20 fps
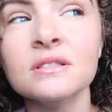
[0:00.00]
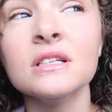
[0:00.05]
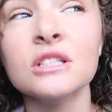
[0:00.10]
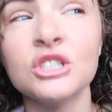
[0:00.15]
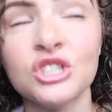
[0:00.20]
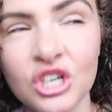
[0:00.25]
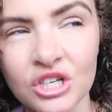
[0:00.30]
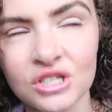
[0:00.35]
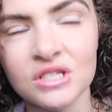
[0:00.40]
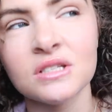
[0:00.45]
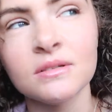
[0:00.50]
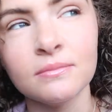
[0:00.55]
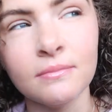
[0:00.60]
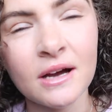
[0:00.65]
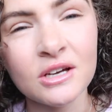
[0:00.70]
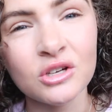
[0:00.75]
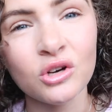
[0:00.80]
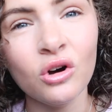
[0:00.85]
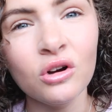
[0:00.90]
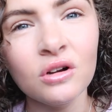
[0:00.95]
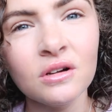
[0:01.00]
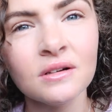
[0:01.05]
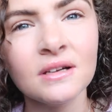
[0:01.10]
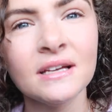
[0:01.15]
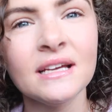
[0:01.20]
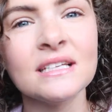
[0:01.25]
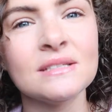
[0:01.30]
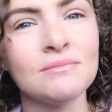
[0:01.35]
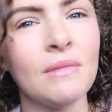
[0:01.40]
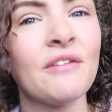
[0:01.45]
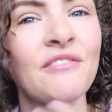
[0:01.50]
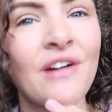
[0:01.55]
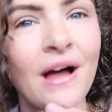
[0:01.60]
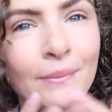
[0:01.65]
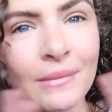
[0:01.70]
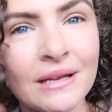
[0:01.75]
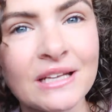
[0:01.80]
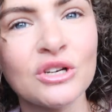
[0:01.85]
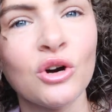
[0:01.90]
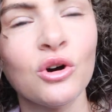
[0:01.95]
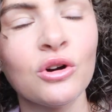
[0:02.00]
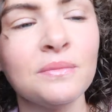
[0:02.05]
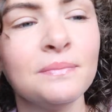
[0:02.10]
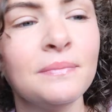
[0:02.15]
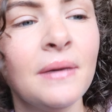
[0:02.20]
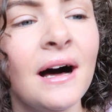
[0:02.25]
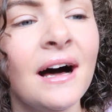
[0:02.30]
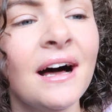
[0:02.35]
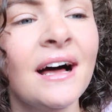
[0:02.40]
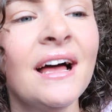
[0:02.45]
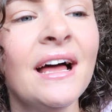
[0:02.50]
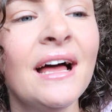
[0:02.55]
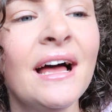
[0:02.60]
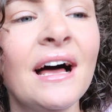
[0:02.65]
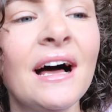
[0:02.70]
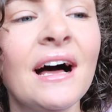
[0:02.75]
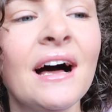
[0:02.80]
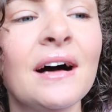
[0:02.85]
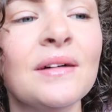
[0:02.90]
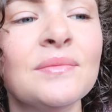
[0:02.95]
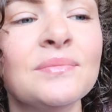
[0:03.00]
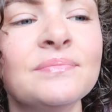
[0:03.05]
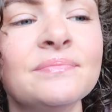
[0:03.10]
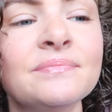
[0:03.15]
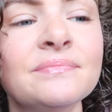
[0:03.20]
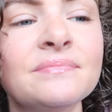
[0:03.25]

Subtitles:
Just my dog. He's my family dog, but yeah.